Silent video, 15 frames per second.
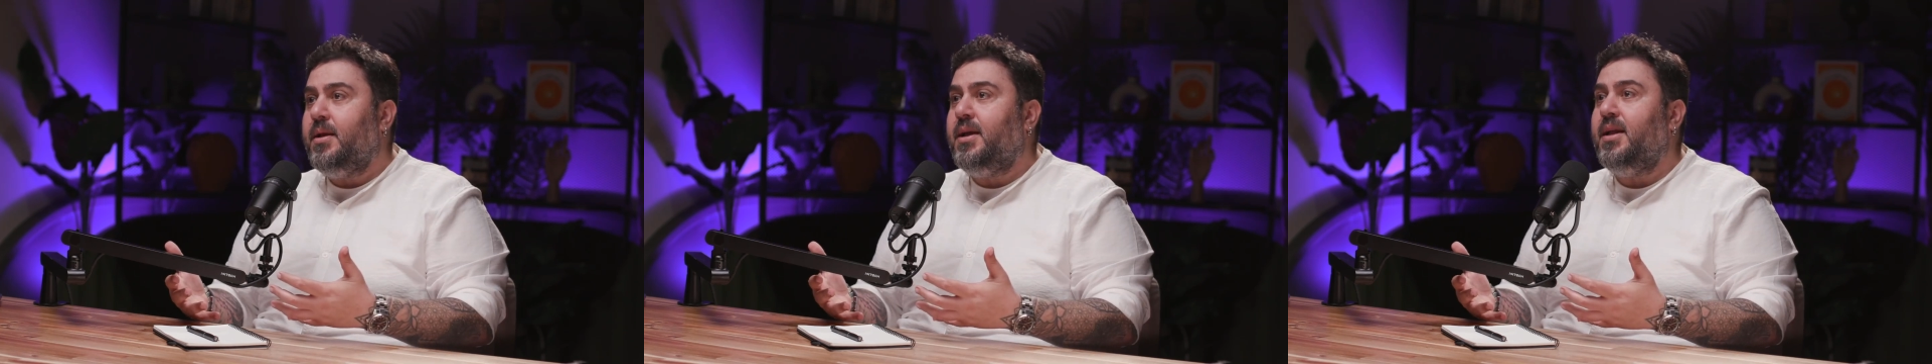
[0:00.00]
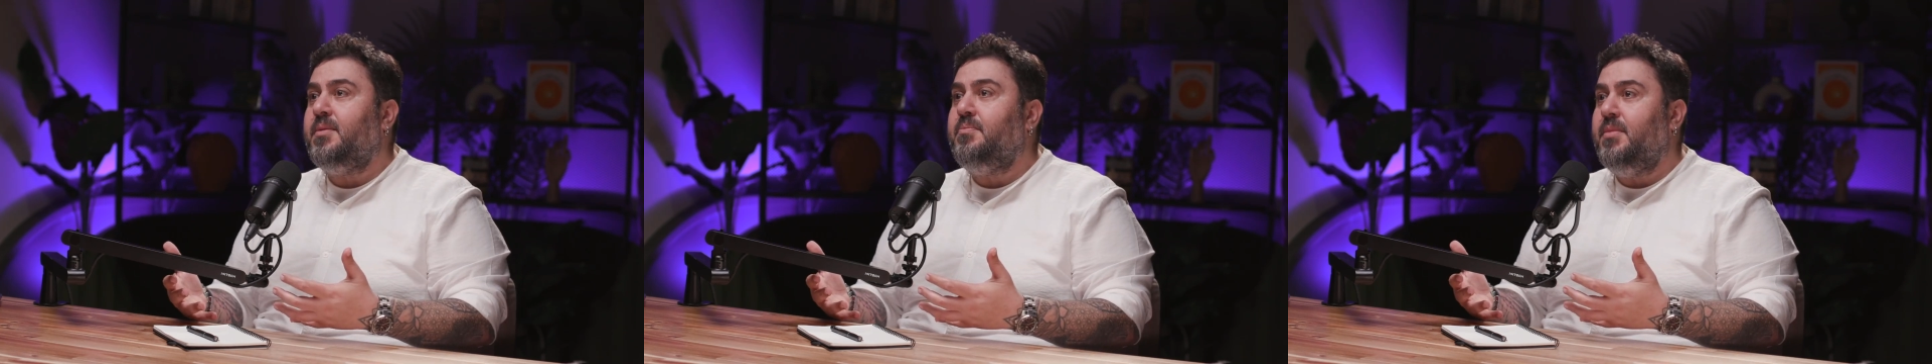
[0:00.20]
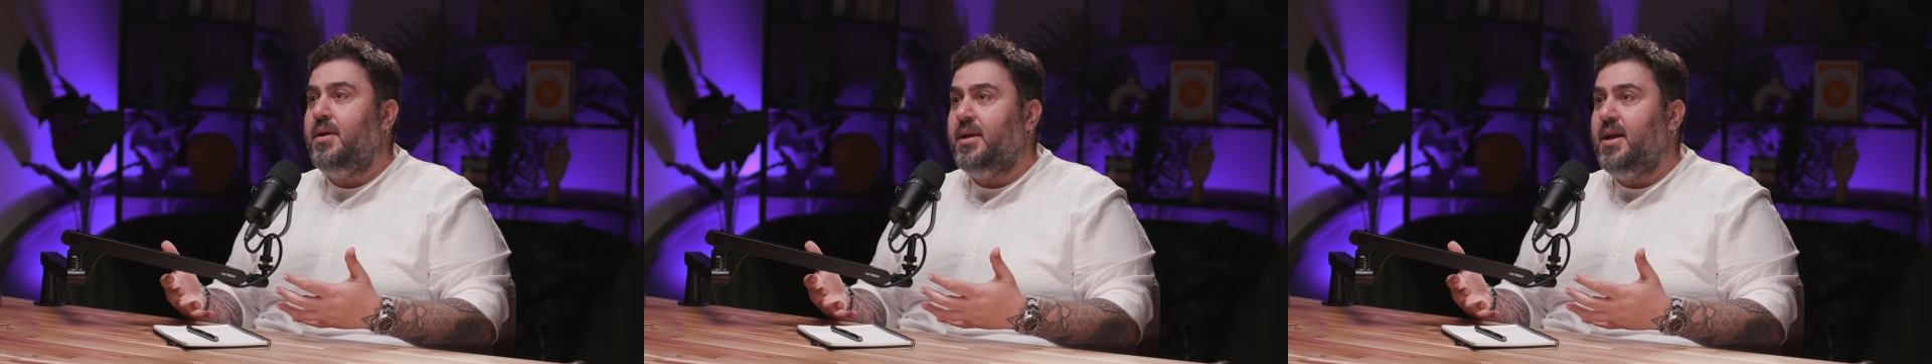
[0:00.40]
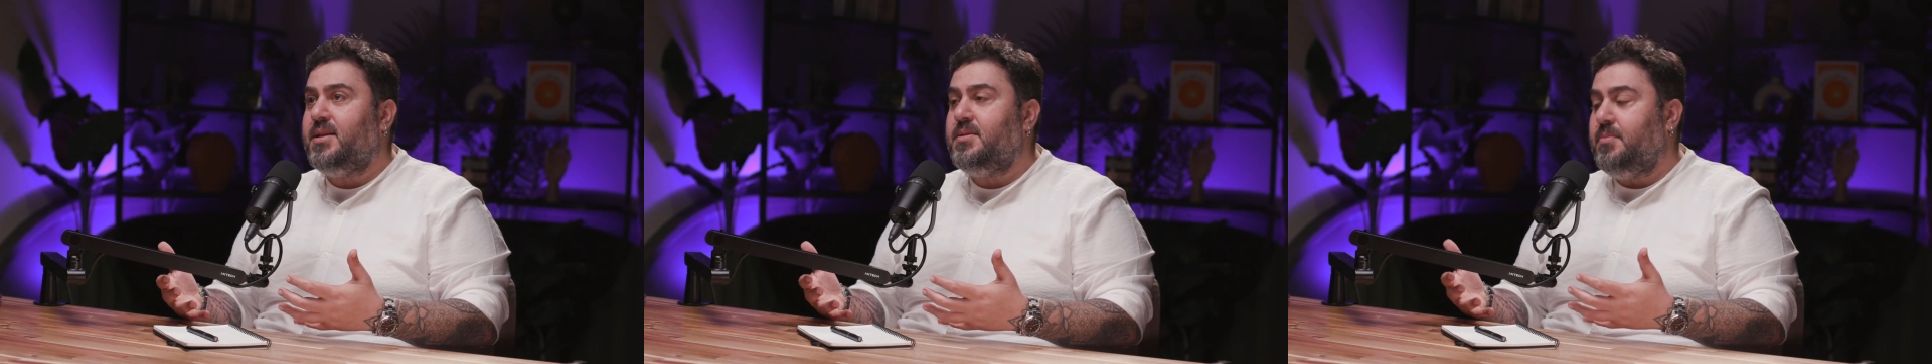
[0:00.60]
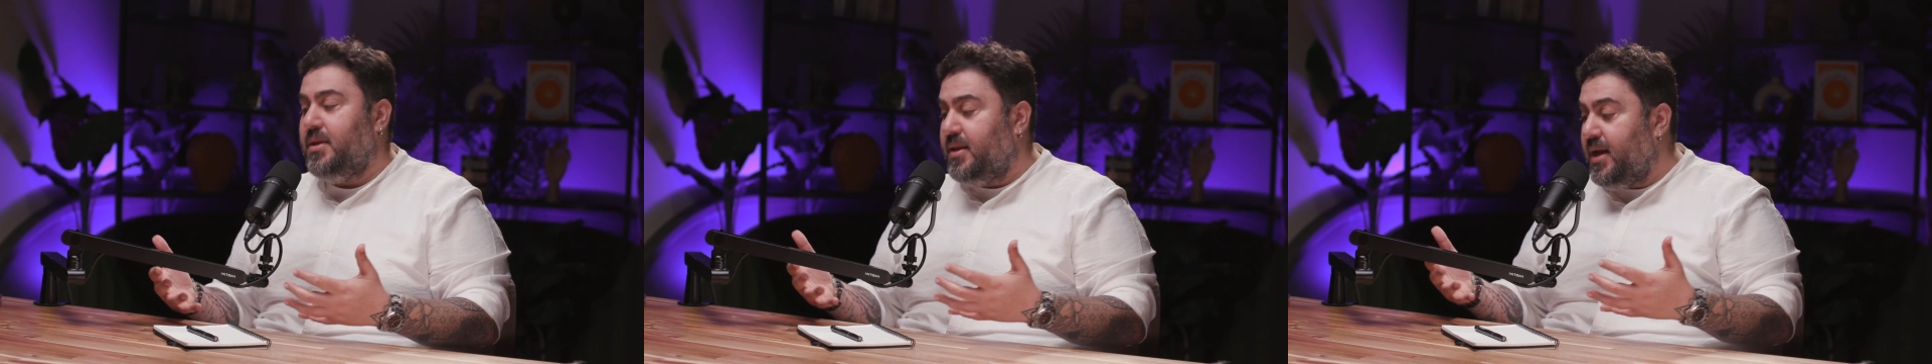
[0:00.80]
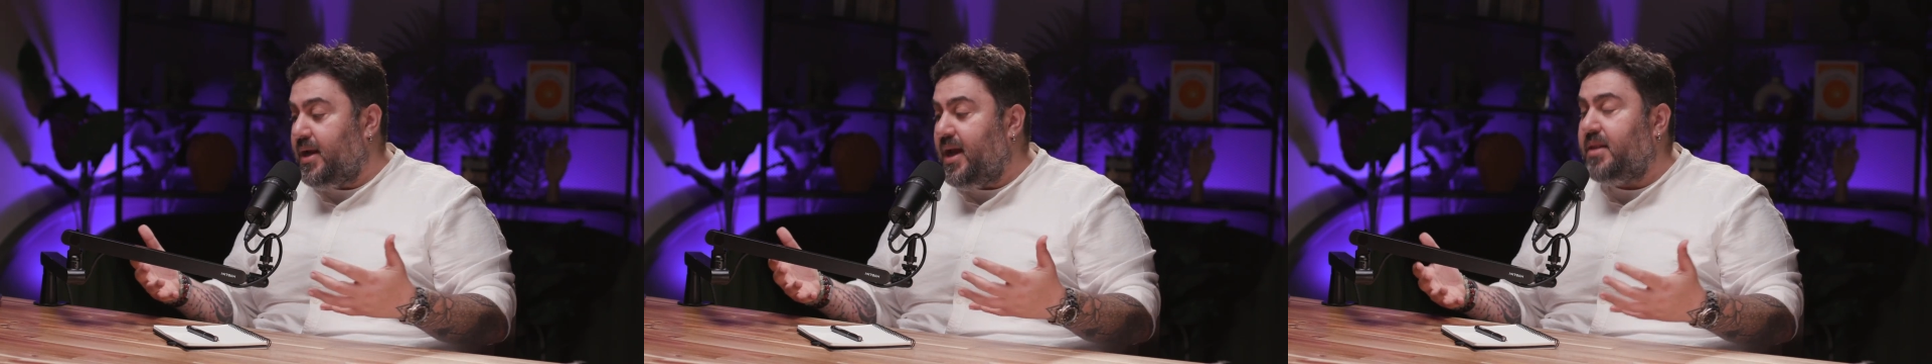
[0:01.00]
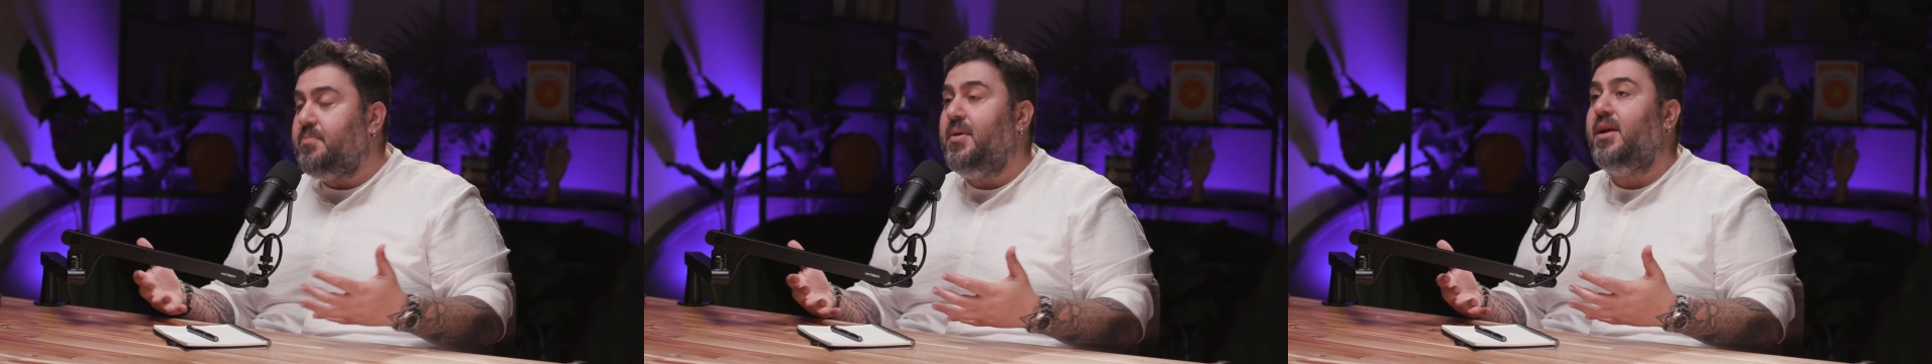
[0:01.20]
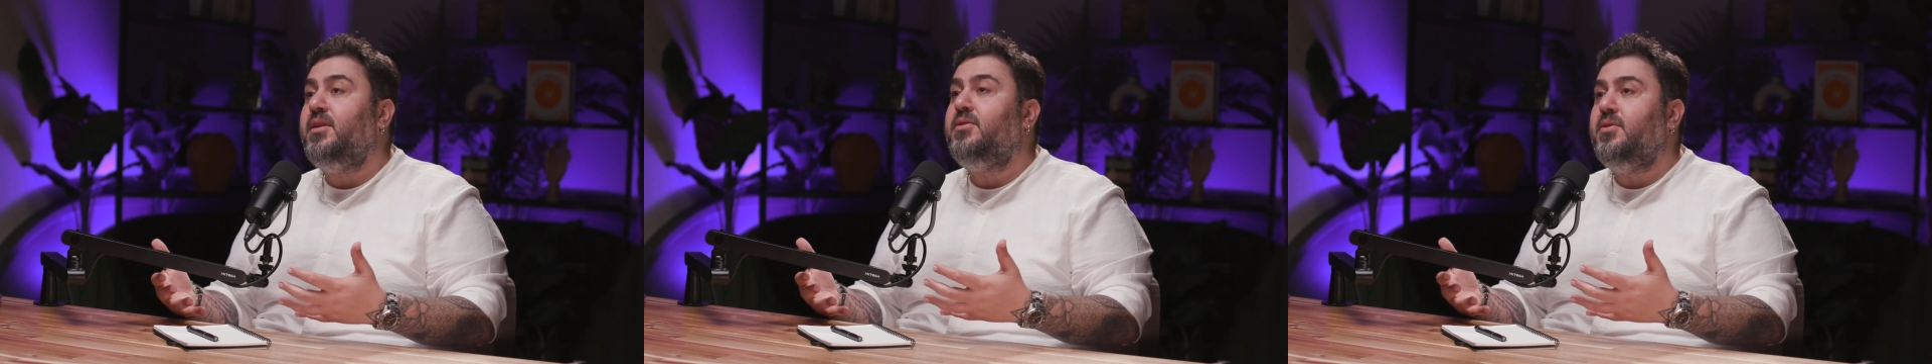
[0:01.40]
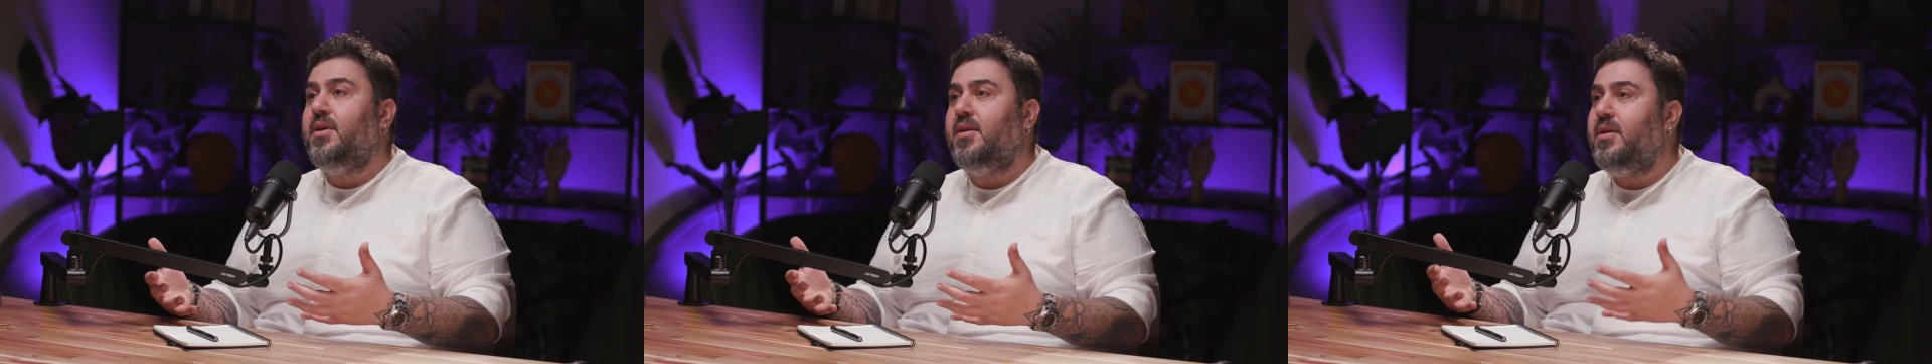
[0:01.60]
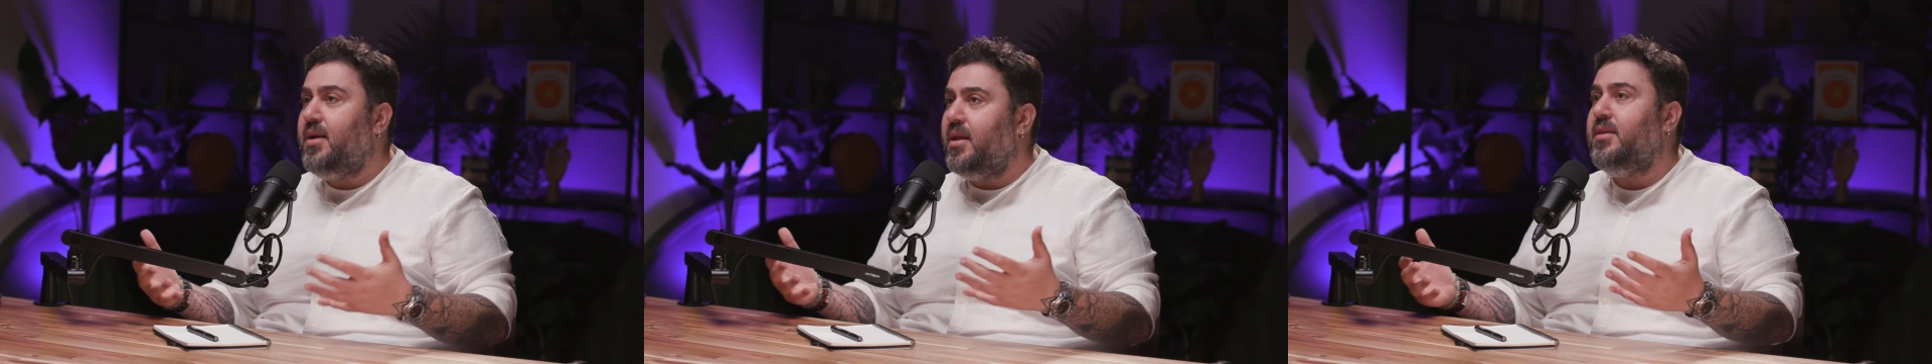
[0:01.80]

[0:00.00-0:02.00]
get married together,